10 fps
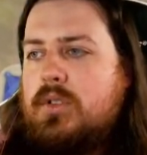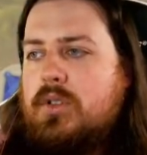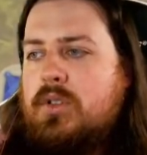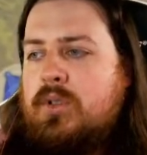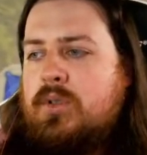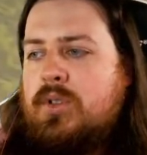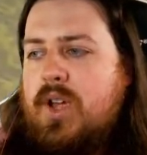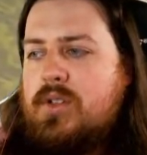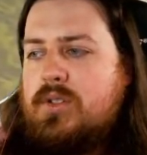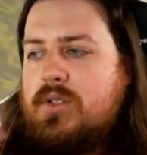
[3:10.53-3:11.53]
Do
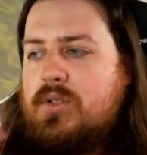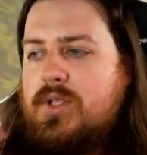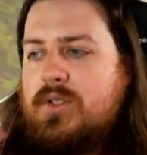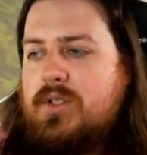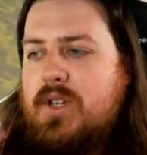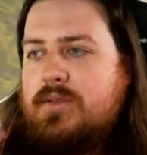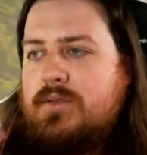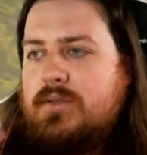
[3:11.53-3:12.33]
you still stuff?